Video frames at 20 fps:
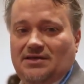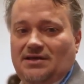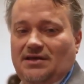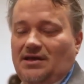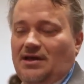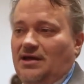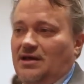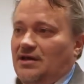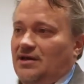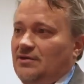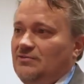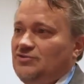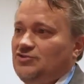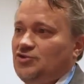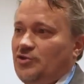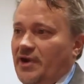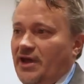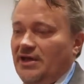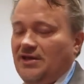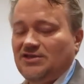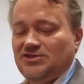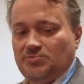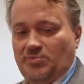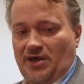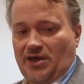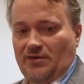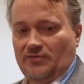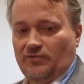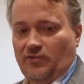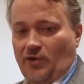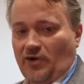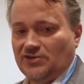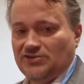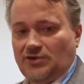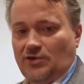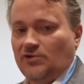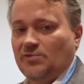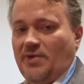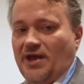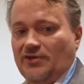uh, trade has been for our
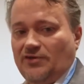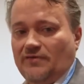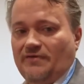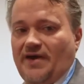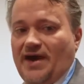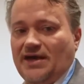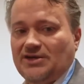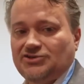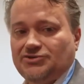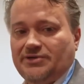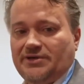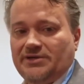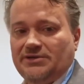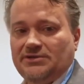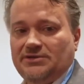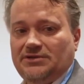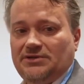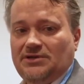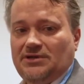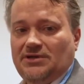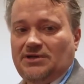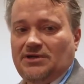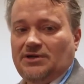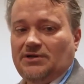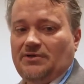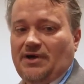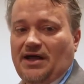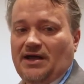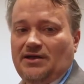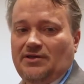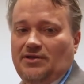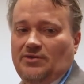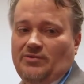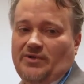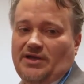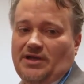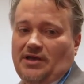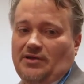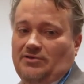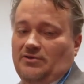solar manufacturing, right? And the
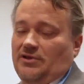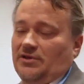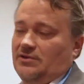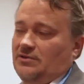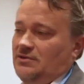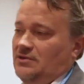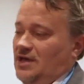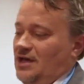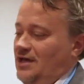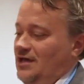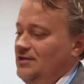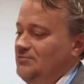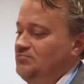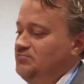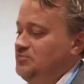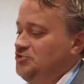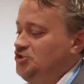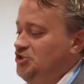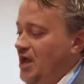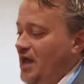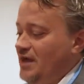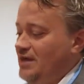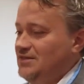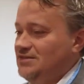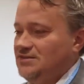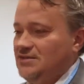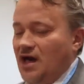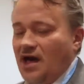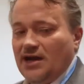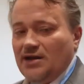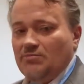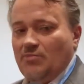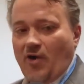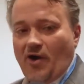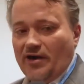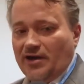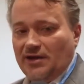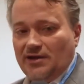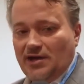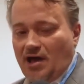re- and look, uh, China's not a
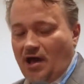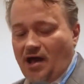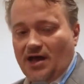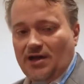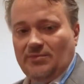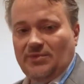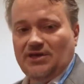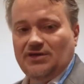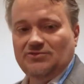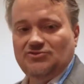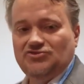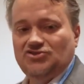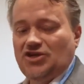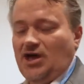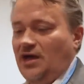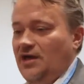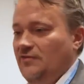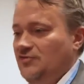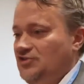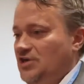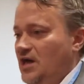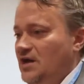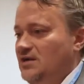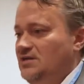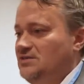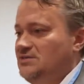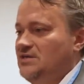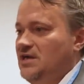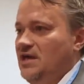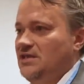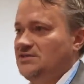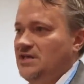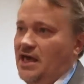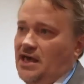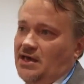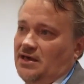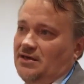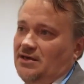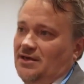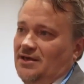market economy. China, if China says,
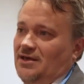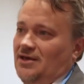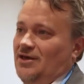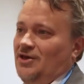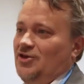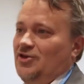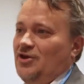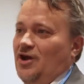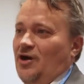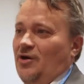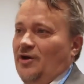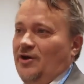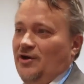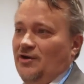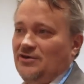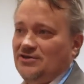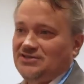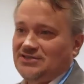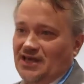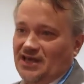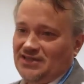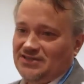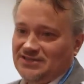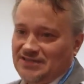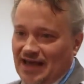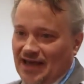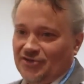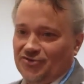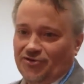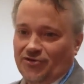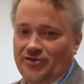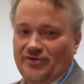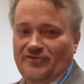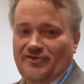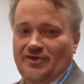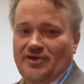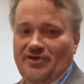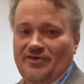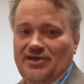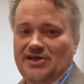hey, you know, here's a sector of,
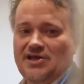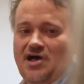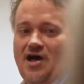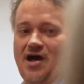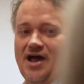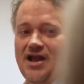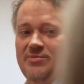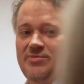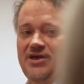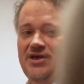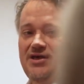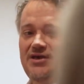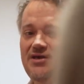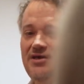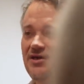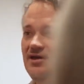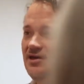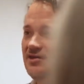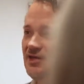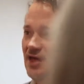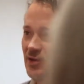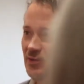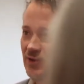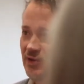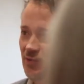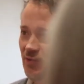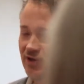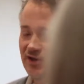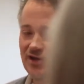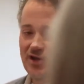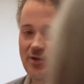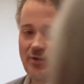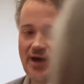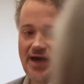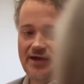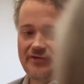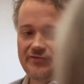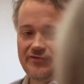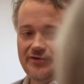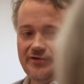of the economy. What about if the U.S. government go
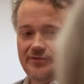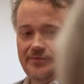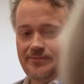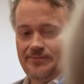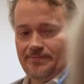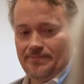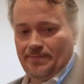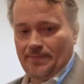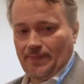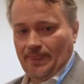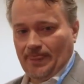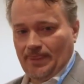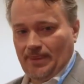gave after. subsidies